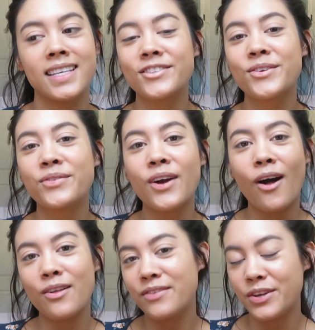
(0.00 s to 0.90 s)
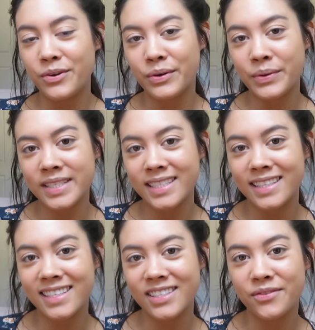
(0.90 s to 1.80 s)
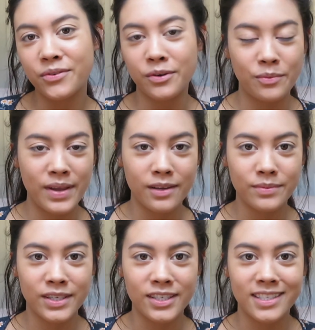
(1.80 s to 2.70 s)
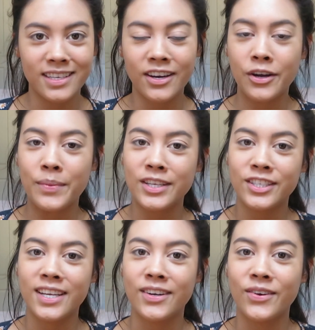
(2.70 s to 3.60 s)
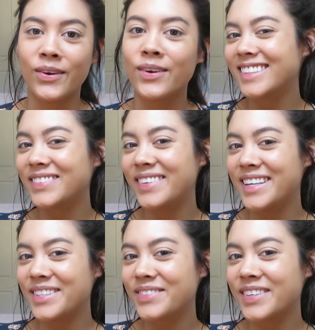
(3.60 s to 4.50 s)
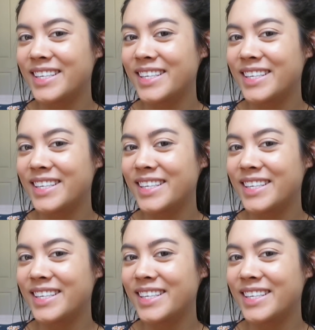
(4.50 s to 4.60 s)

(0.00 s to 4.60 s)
So for all of you who requested this affordable makeup series here on my channel, this video is for